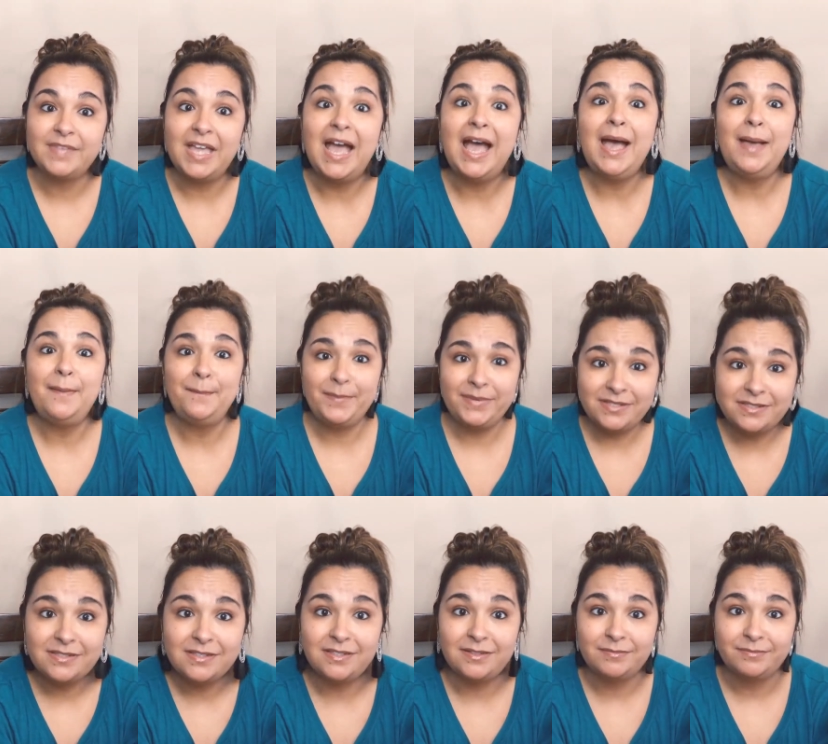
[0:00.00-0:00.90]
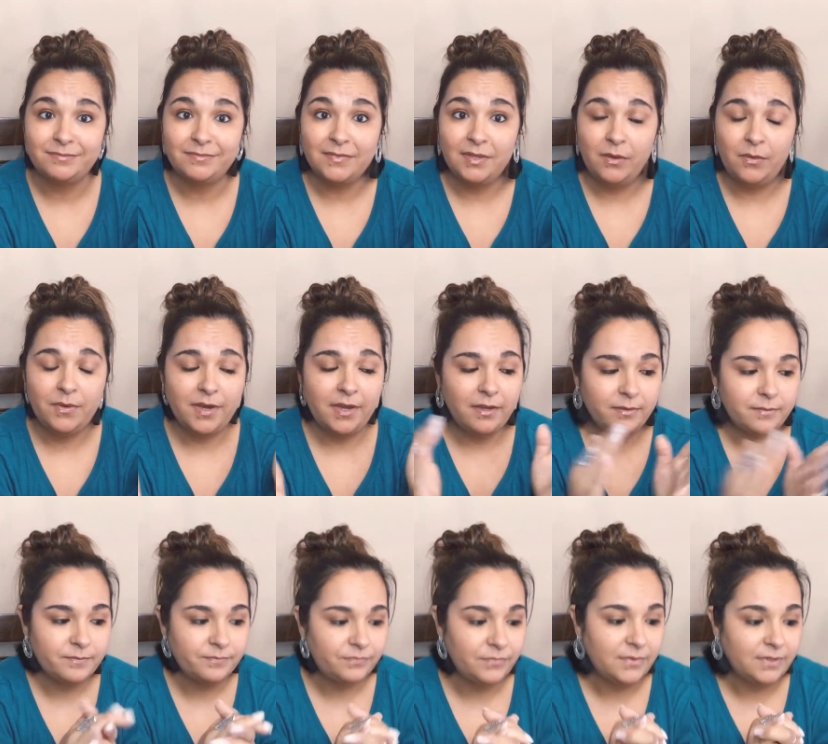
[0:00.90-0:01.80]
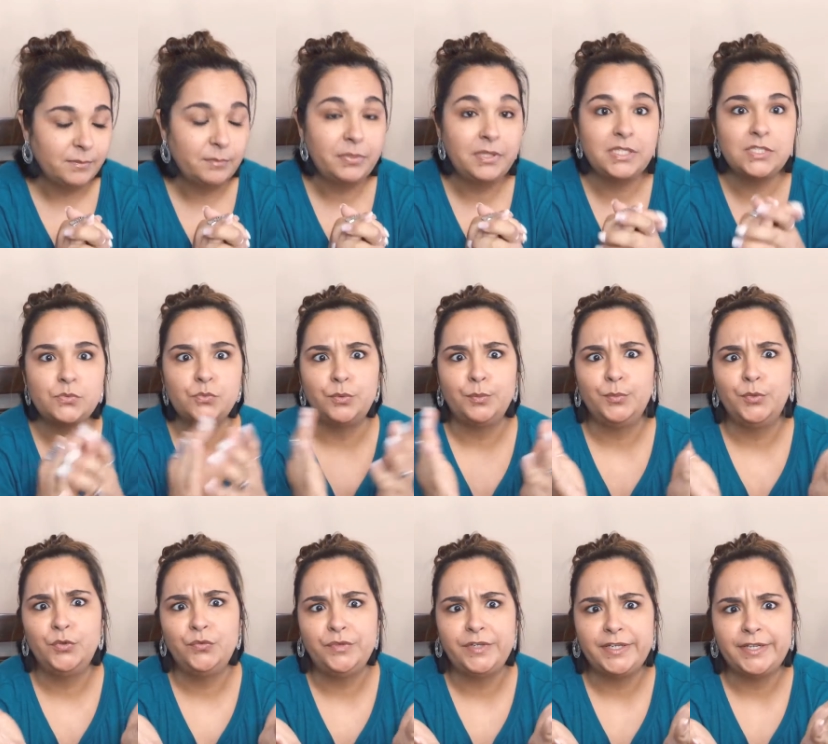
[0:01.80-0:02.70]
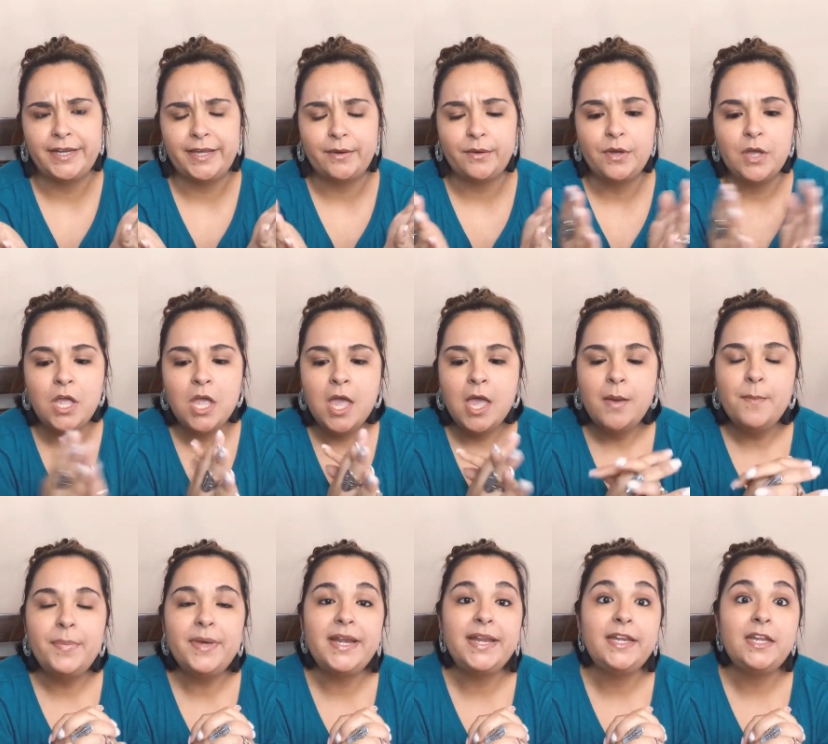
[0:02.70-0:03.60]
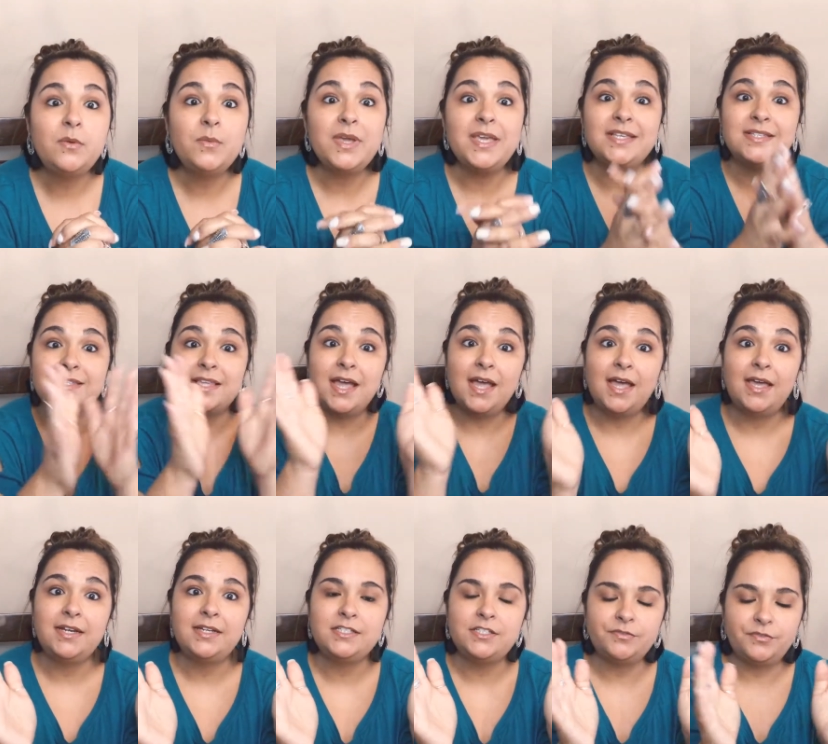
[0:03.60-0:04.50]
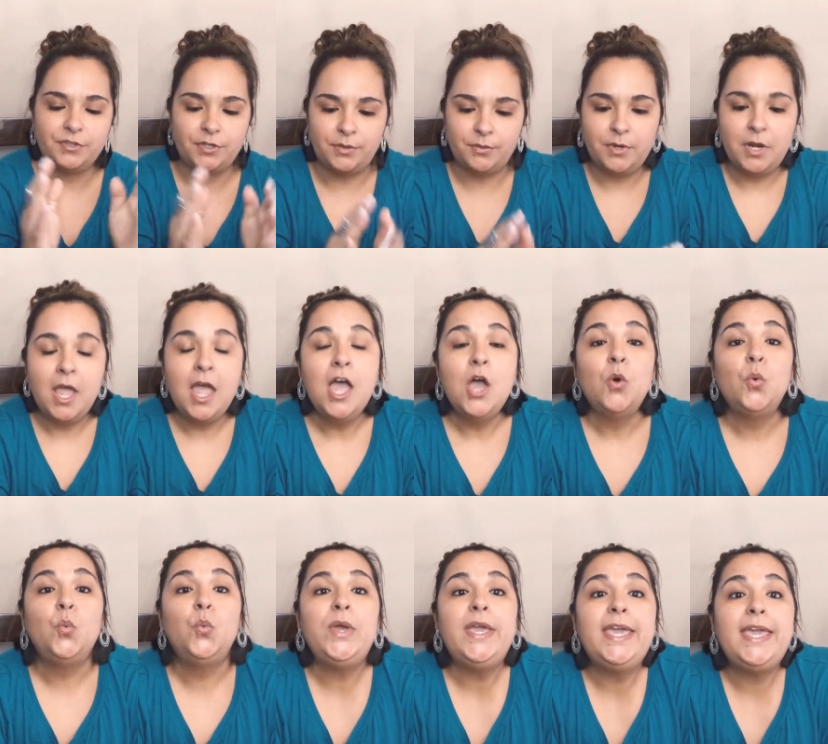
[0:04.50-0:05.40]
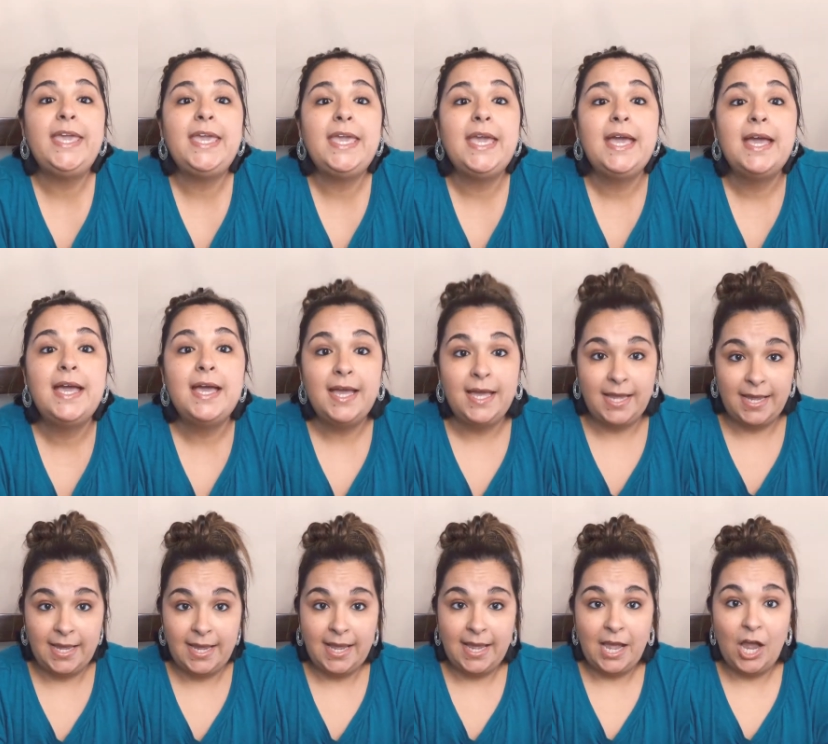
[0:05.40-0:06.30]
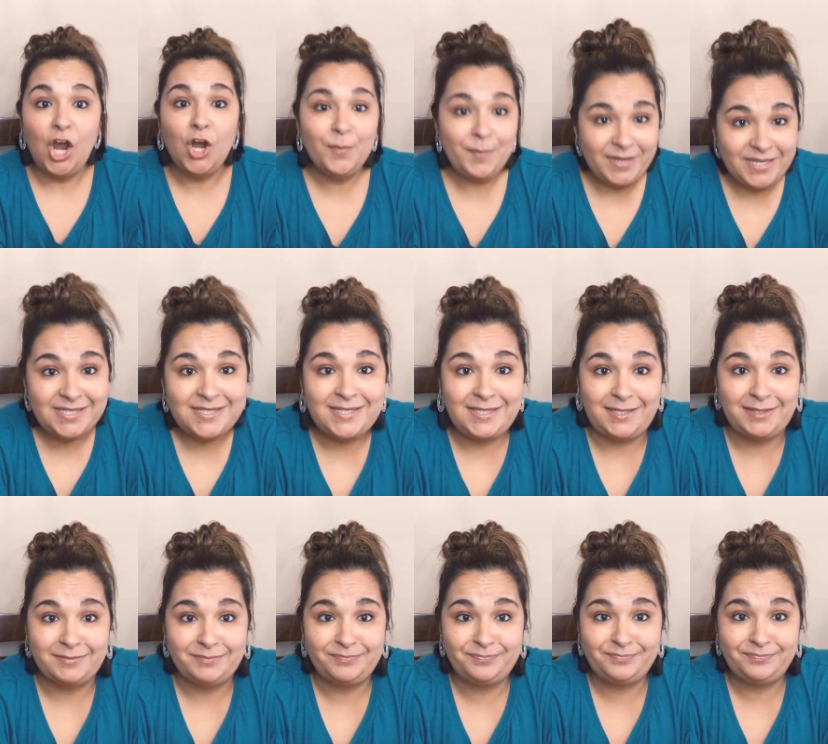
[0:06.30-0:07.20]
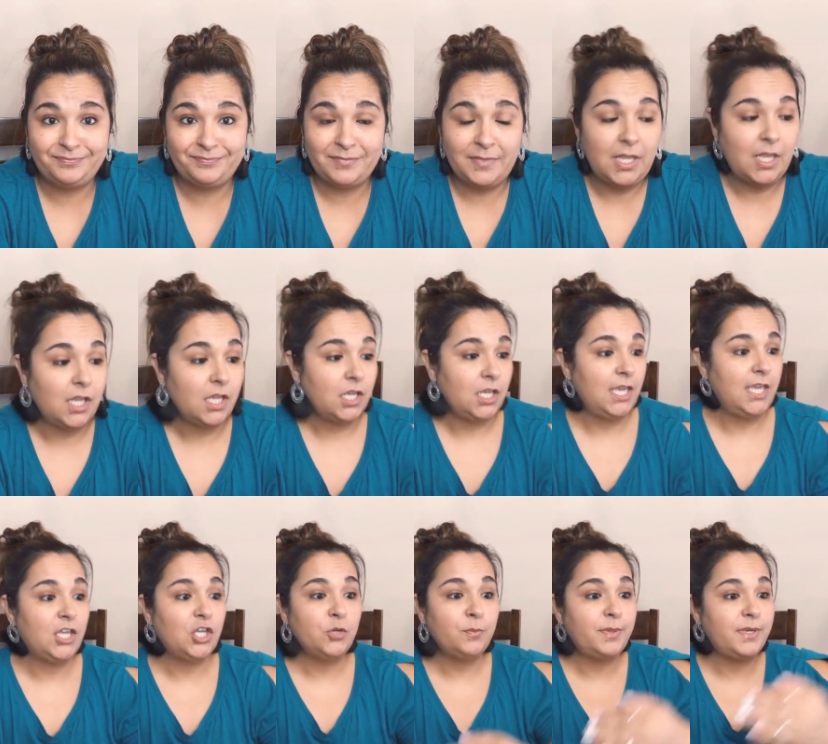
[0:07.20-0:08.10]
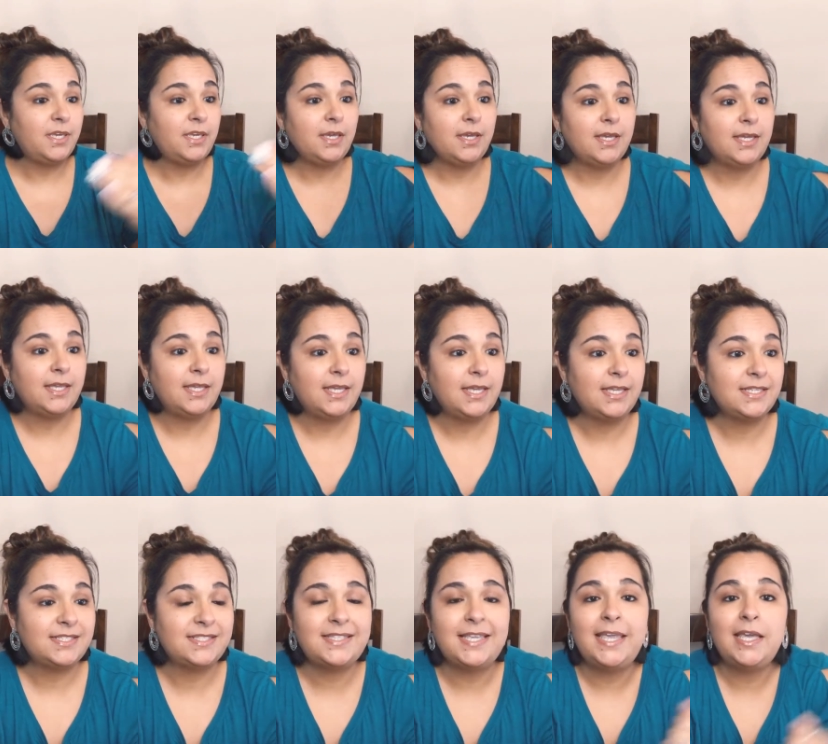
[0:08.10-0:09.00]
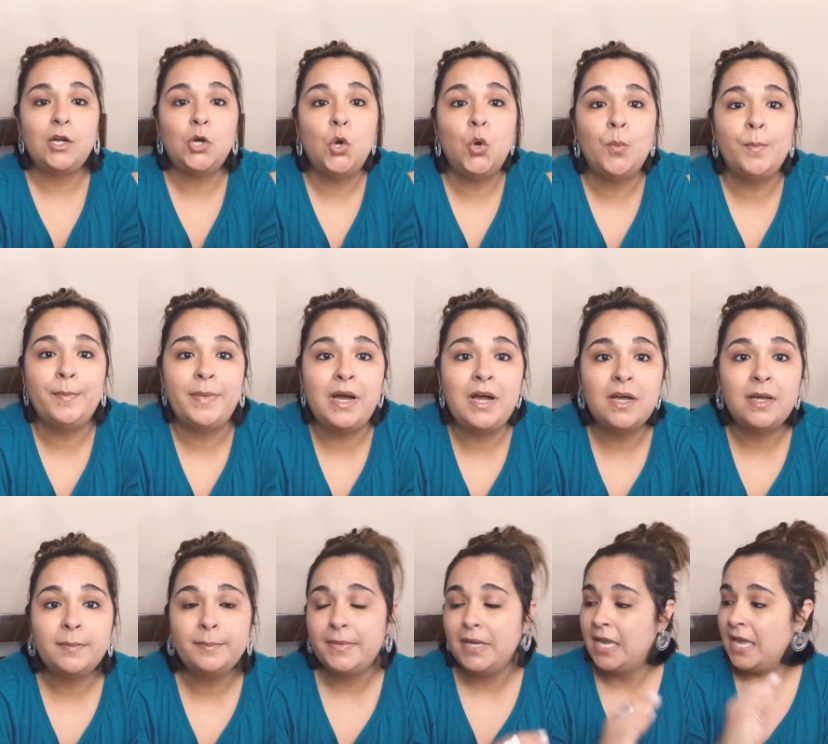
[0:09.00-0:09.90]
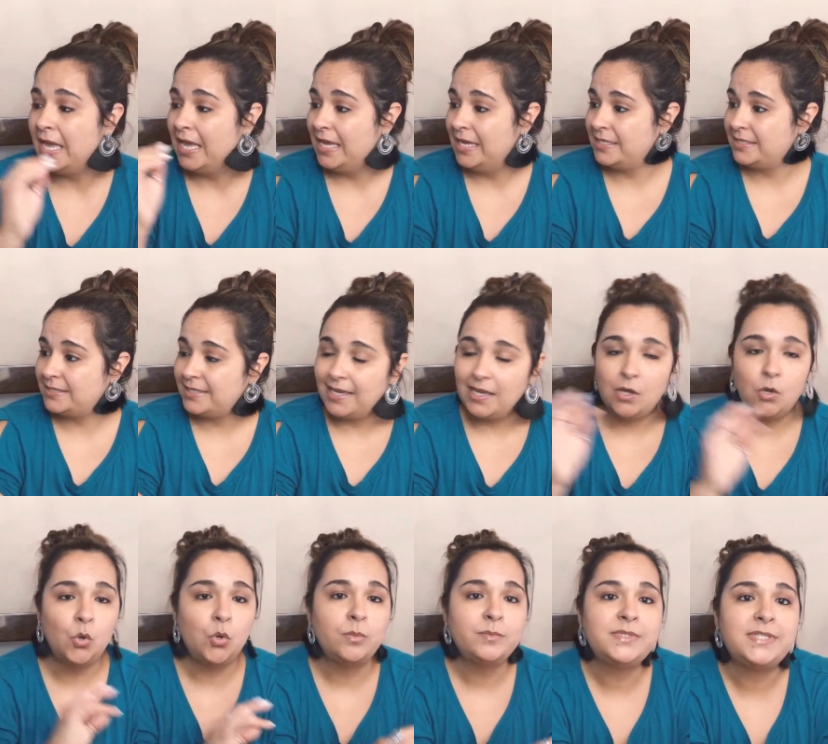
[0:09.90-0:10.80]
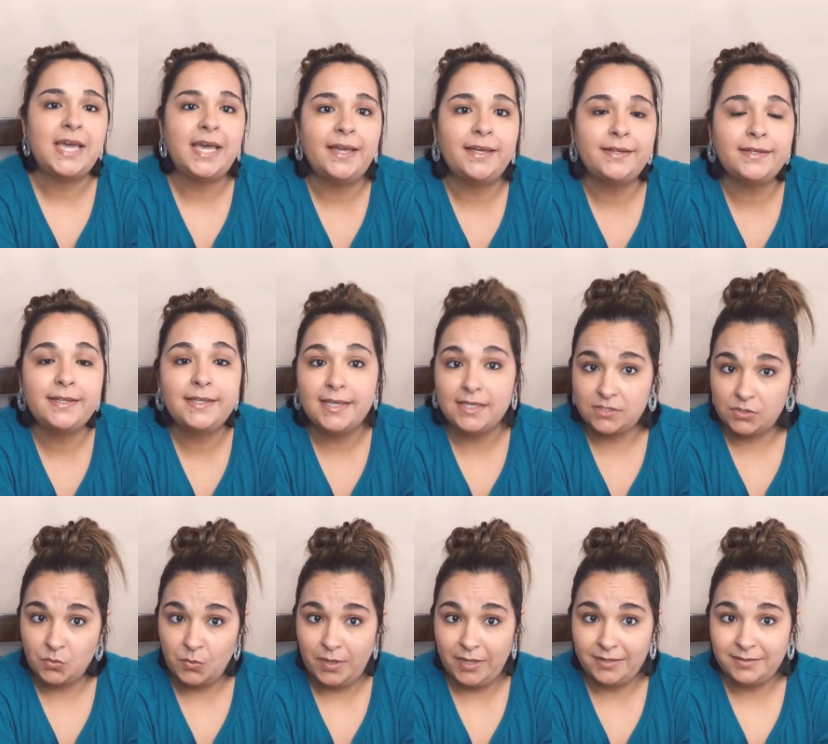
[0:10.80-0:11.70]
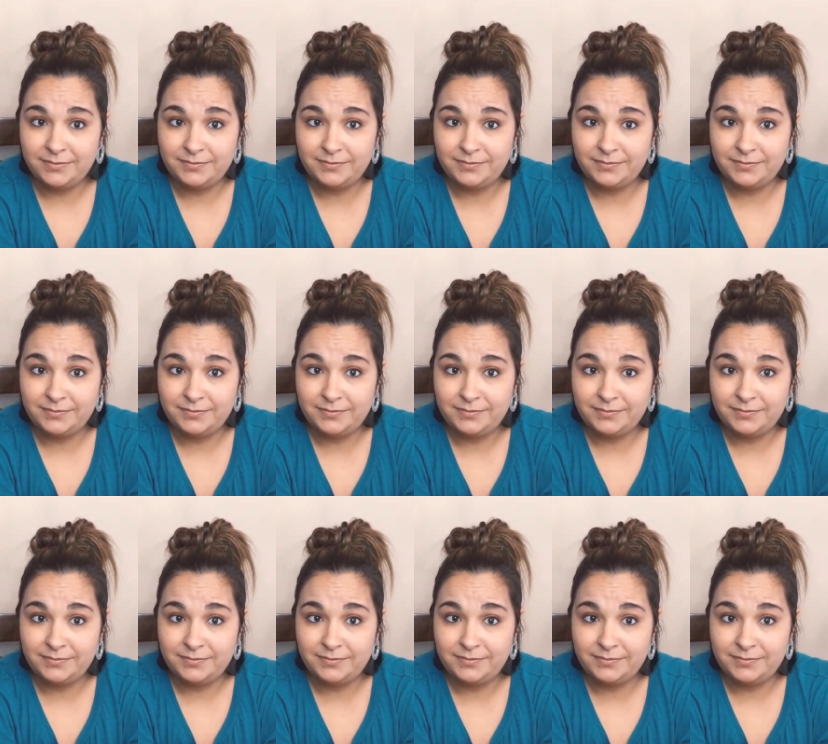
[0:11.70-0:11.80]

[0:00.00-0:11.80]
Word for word: I'm busy, okay? Plus we're moving now. But anyways, on a different note, we are busy. It could be a stay-at-home mom, a stay-at-home dad. Guess what?